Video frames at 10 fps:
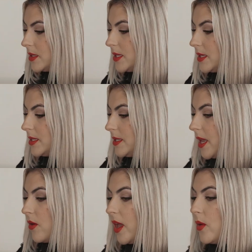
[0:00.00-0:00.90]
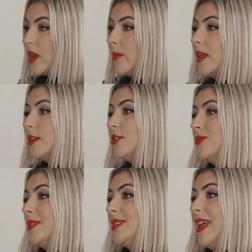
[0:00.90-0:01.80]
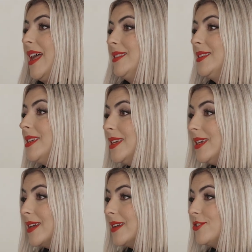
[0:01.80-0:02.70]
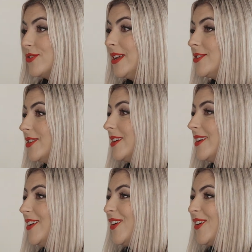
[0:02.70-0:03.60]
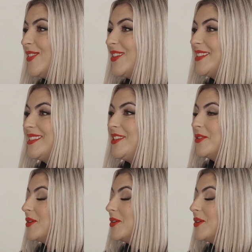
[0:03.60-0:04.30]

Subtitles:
to say, okay, what am I going to do with this antique dresser or this,